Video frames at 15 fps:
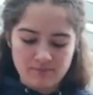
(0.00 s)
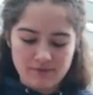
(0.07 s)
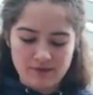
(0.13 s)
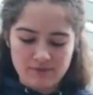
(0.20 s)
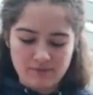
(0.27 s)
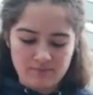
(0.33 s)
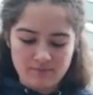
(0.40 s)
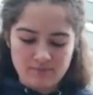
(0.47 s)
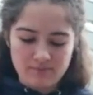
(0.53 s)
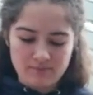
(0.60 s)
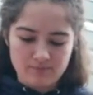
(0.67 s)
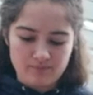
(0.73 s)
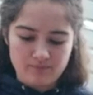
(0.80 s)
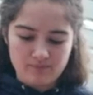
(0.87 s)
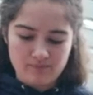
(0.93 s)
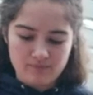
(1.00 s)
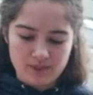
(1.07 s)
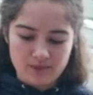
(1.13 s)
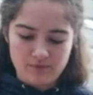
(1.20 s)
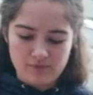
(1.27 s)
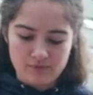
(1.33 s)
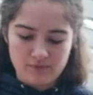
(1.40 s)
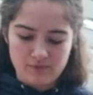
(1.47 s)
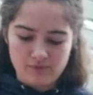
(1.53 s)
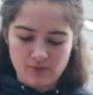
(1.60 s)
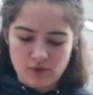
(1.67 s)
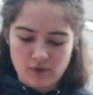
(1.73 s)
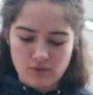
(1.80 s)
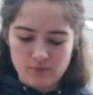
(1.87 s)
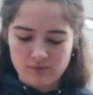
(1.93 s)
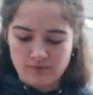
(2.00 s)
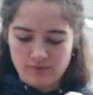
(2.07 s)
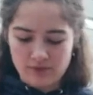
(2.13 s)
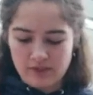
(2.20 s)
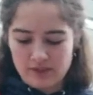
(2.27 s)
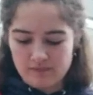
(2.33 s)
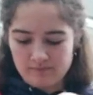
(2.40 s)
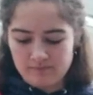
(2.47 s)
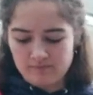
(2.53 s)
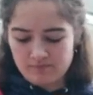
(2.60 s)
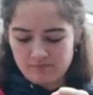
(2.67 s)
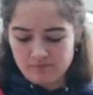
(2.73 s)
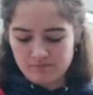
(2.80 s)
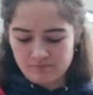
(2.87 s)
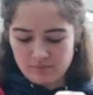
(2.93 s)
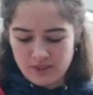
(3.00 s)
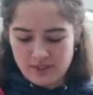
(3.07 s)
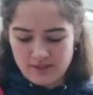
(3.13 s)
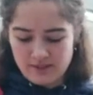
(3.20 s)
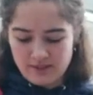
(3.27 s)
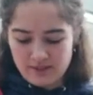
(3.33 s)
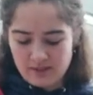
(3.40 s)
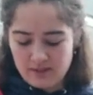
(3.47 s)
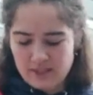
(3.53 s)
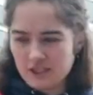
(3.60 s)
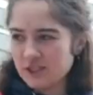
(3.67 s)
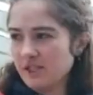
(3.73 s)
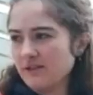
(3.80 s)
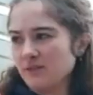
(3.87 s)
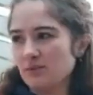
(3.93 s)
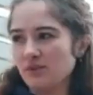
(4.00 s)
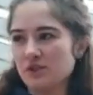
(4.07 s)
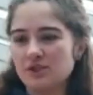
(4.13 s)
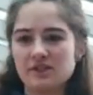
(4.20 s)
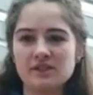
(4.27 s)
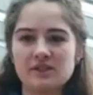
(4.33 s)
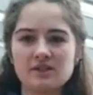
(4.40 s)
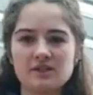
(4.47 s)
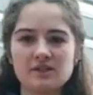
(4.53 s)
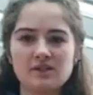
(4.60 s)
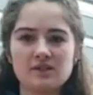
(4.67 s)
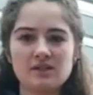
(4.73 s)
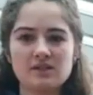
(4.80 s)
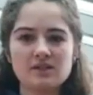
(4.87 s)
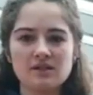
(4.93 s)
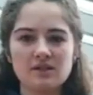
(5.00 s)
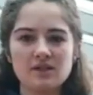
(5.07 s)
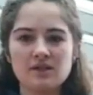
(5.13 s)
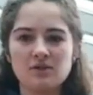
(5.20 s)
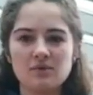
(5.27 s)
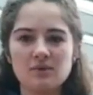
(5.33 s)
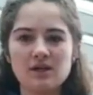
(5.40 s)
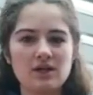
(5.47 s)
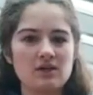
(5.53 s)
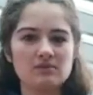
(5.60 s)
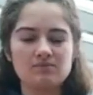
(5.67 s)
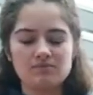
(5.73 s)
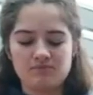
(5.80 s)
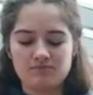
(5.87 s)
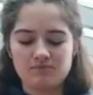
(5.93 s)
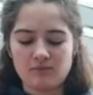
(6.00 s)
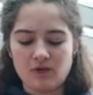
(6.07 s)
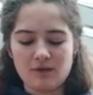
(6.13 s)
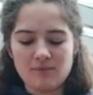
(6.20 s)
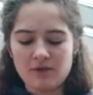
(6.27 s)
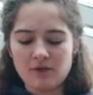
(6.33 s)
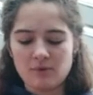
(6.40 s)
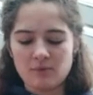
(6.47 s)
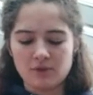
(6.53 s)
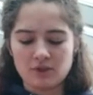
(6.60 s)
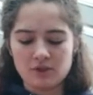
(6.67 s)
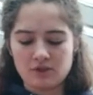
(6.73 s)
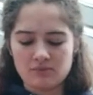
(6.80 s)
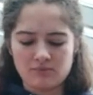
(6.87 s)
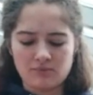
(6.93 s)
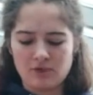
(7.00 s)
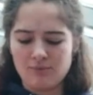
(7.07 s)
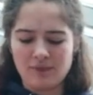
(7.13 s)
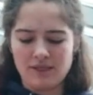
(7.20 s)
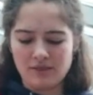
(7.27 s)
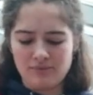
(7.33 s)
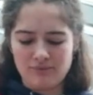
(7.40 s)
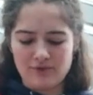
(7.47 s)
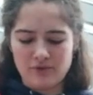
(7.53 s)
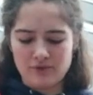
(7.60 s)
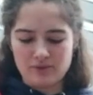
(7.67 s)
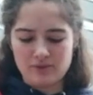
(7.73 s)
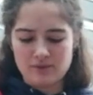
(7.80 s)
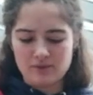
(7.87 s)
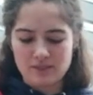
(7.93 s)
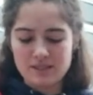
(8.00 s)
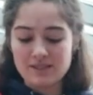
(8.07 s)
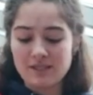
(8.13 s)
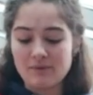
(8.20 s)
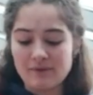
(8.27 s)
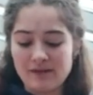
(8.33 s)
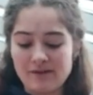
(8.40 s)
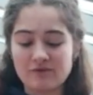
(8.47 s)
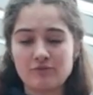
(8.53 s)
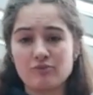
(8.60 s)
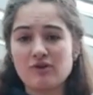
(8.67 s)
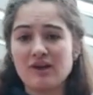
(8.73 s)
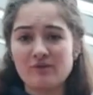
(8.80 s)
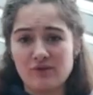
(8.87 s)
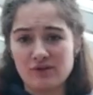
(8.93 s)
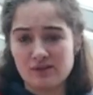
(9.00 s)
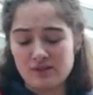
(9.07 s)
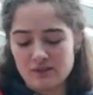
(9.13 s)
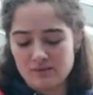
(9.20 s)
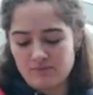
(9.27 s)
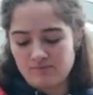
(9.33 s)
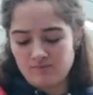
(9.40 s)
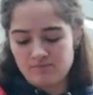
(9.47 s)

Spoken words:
That little vlog was funny, I think. Actually, I haven't watched it in a while. I'm gonna go watch all my little vlogs, see what I have to private.